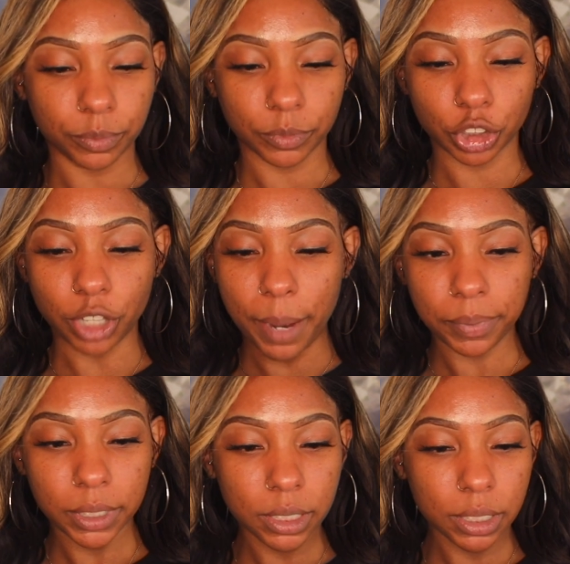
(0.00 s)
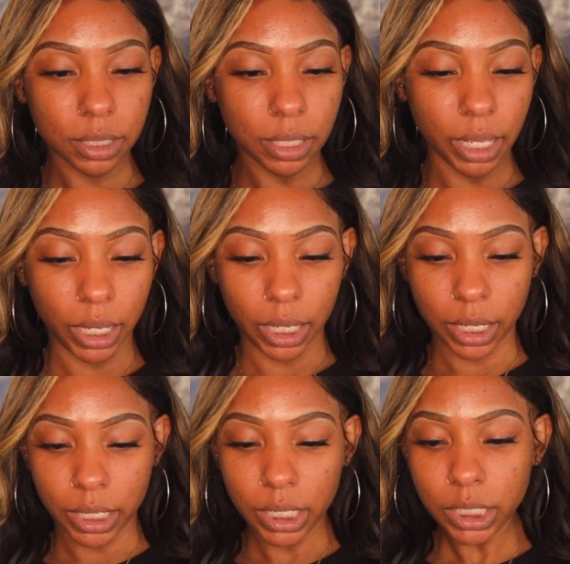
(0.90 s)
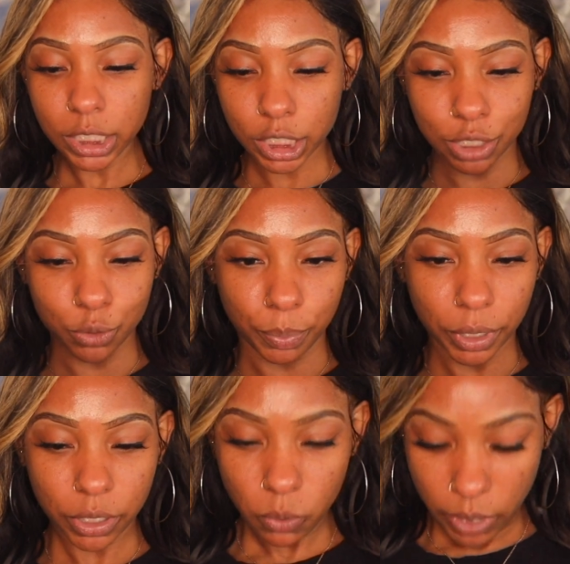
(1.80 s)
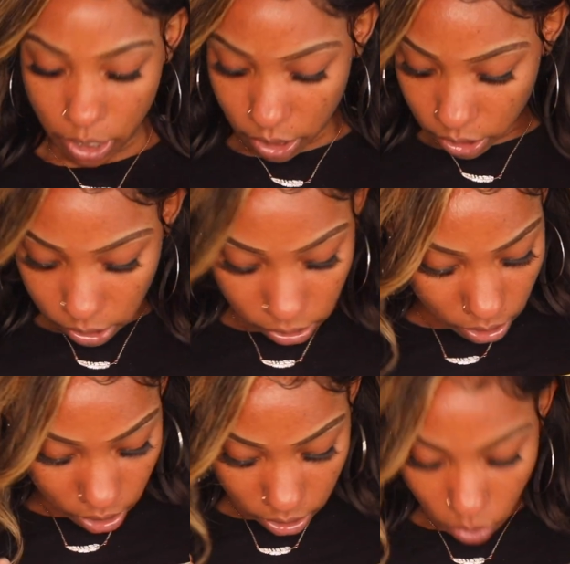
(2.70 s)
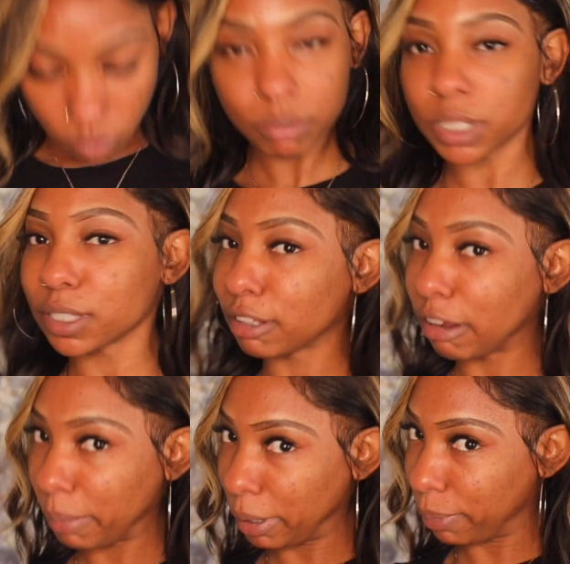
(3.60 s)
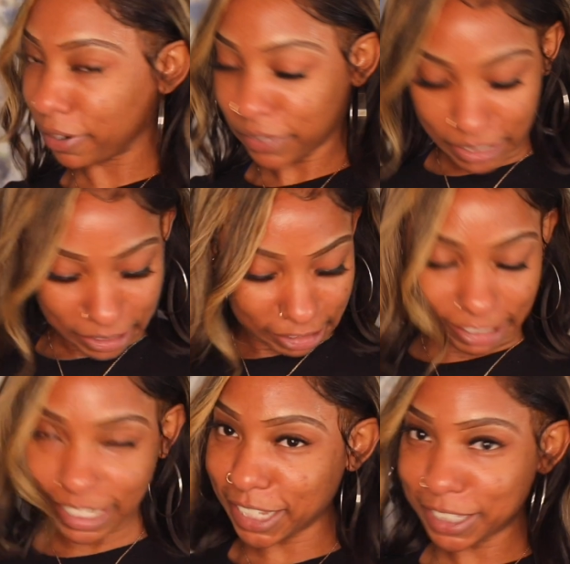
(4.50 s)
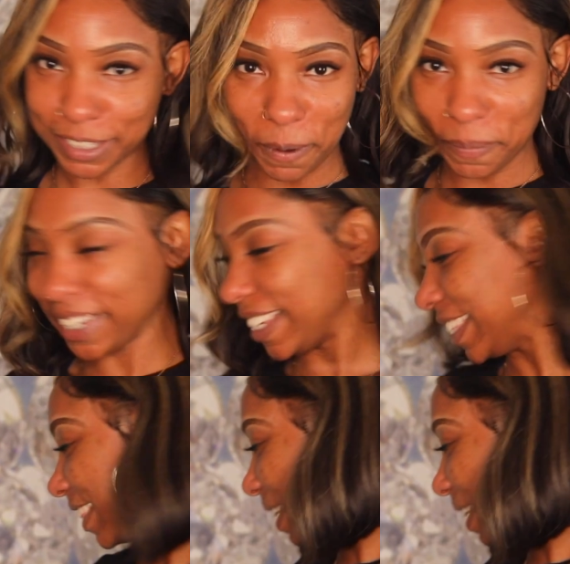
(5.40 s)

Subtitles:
strapless, and it is super cute, and it look like, oh, this is gonna be perfect. This looks like it's gonna be it